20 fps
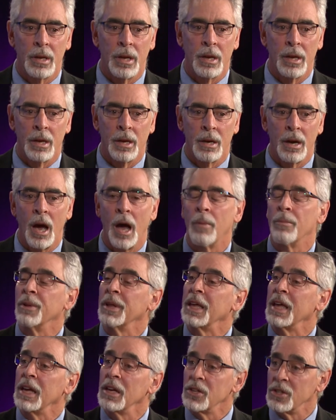uh,
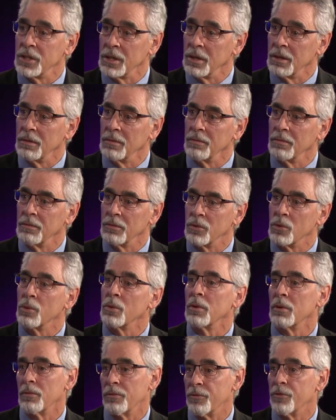obligation
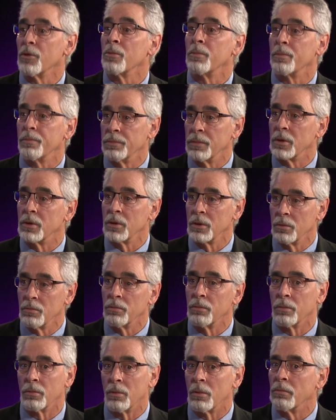to, for
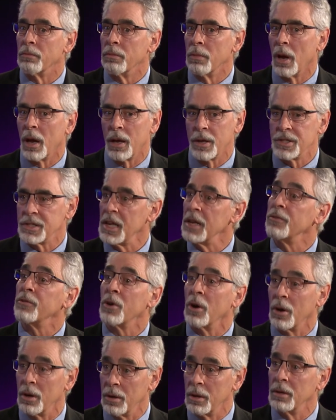to uh,
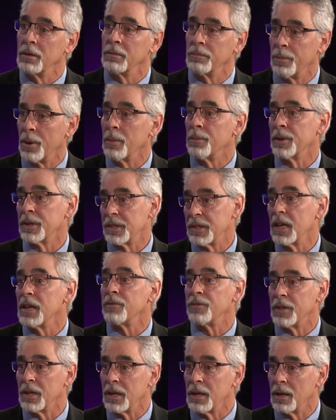safeguard public
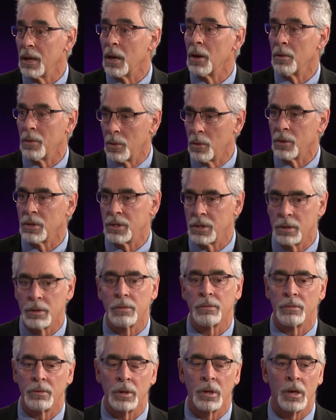safety uh, or to
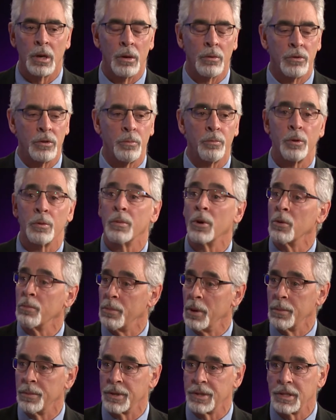right. you know to promote
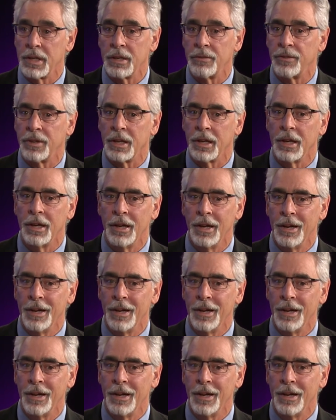public safety.